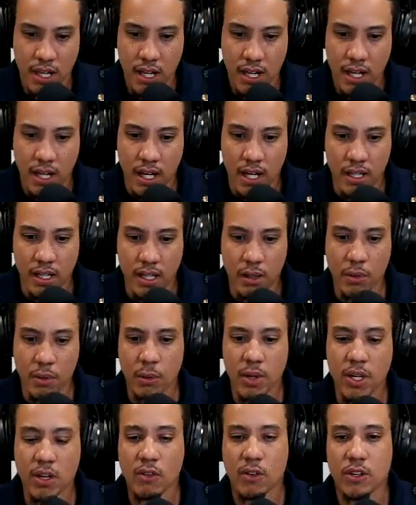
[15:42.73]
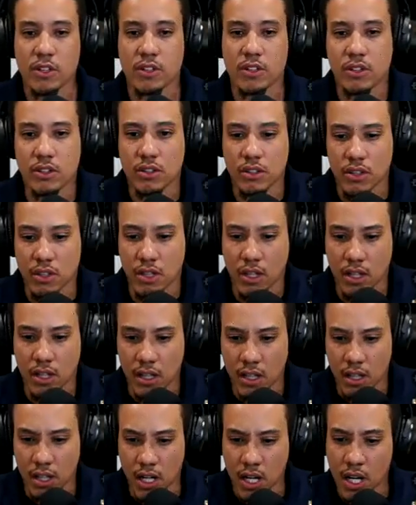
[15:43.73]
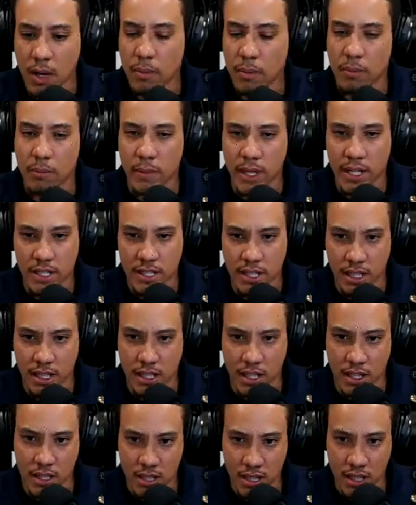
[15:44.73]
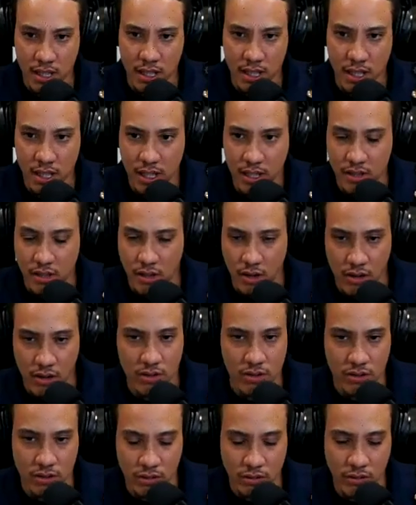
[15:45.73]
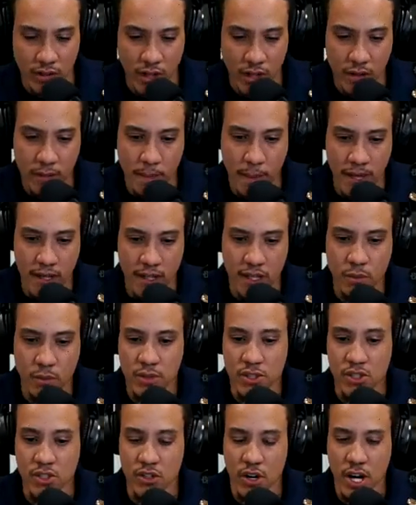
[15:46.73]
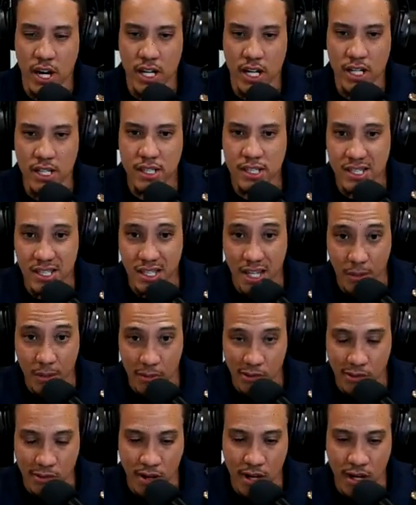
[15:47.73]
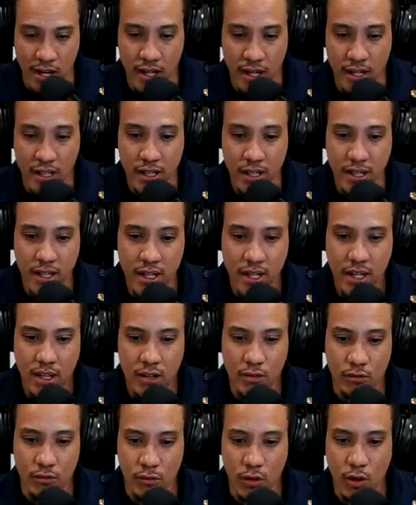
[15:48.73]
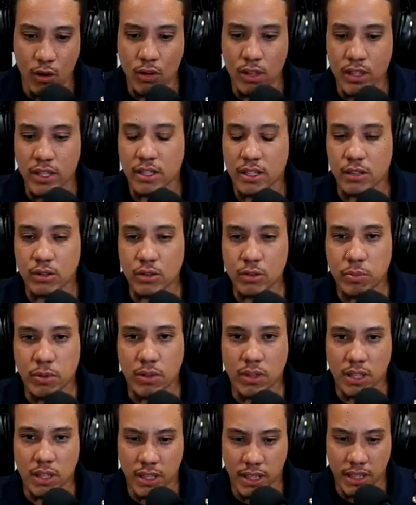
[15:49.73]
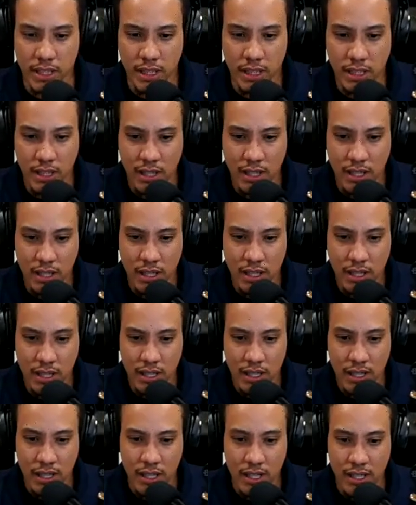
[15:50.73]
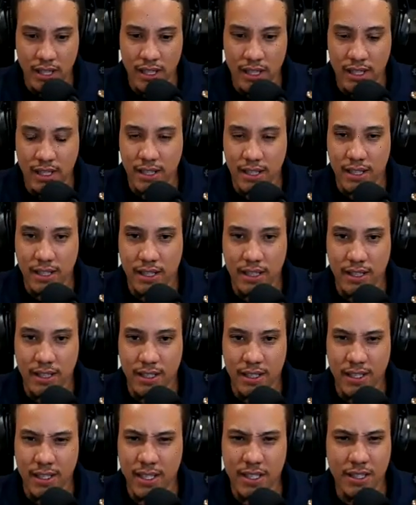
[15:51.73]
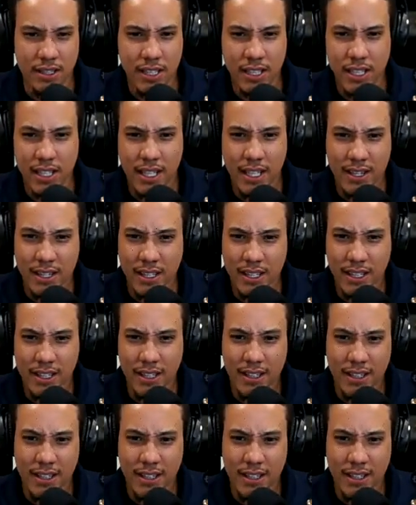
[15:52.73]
And uh, we went over uh, a couple of main techniques in his arsenal, right? And it was dragging, samurai, rolling, glue pulling, and then needling, I think.